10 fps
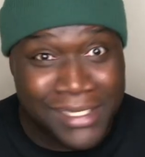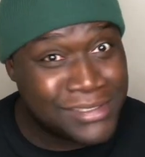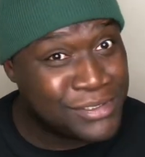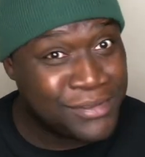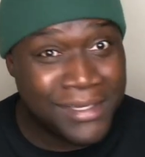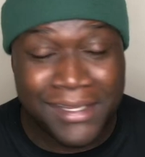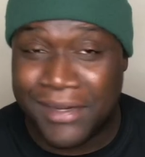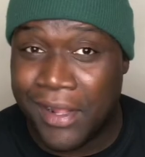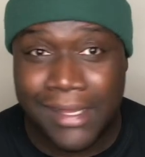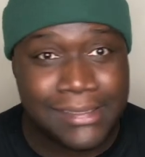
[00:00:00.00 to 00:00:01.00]
injury and
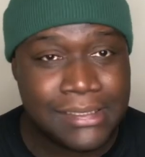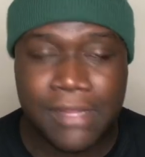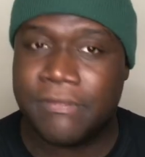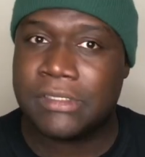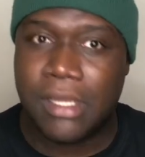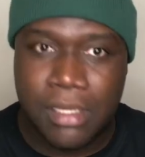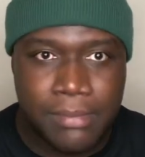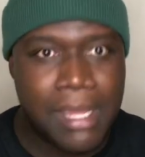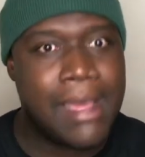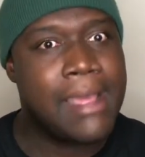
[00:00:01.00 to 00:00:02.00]
all that stuff and talking
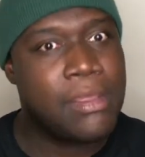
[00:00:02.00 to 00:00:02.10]
about how